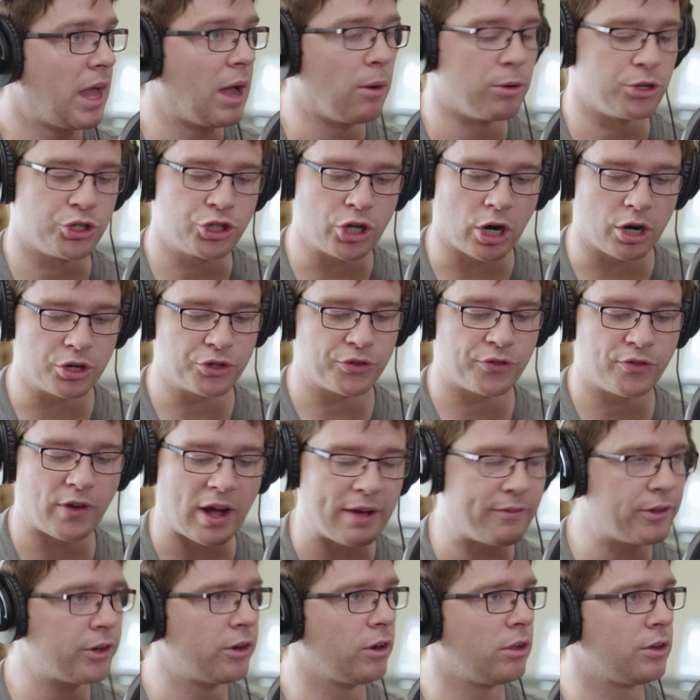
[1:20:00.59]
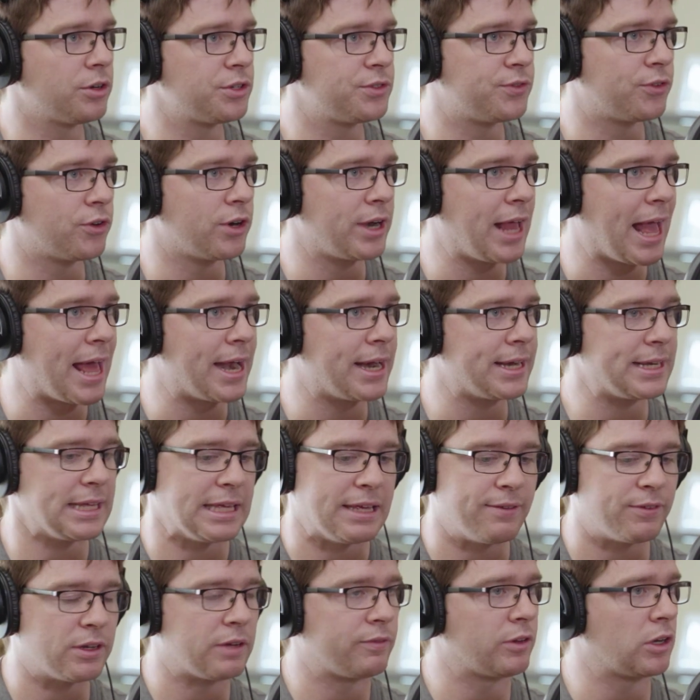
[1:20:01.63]
I would charge $500 for an edit,
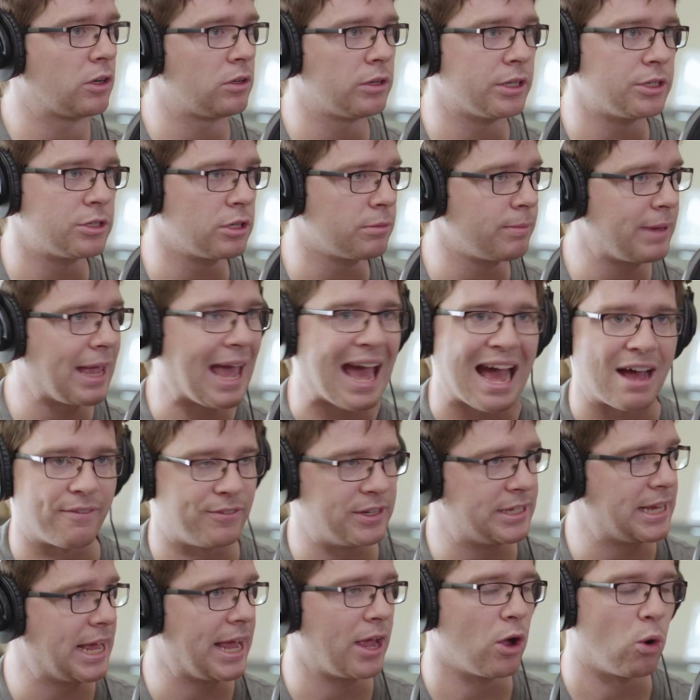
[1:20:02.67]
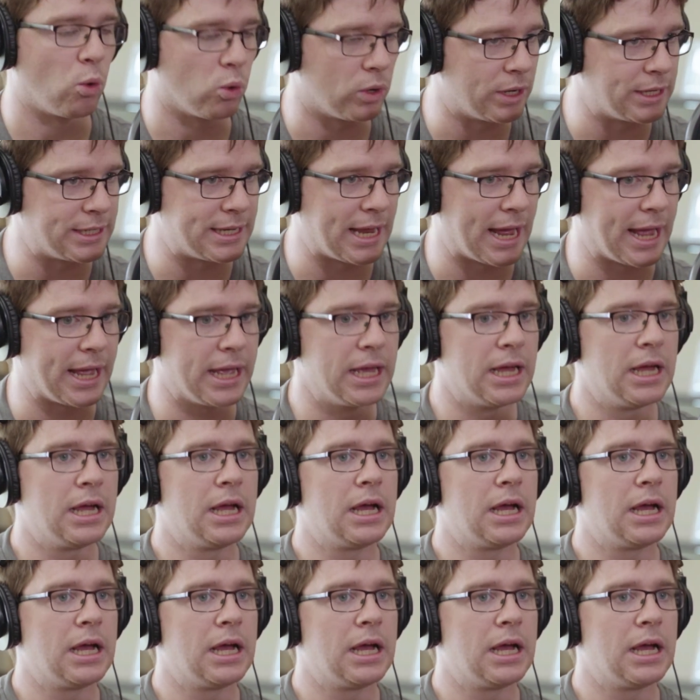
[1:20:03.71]
even if it only took me half a day or a day,